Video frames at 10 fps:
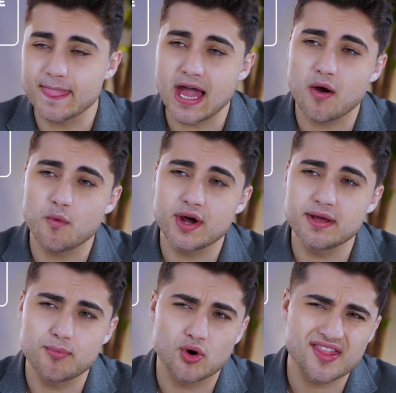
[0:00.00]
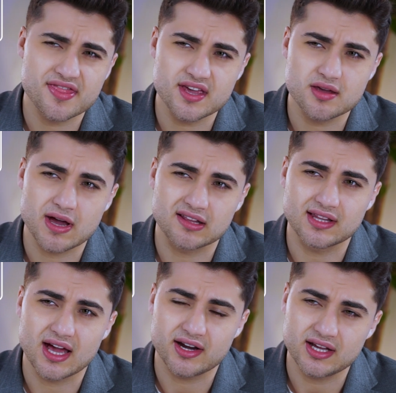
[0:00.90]
Now, one important thing about
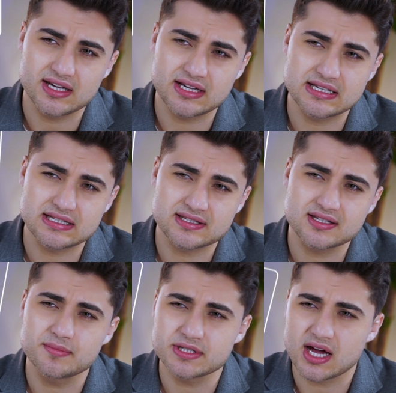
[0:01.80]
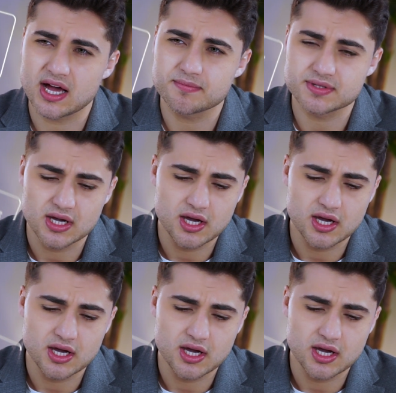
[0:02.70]
that is sometimes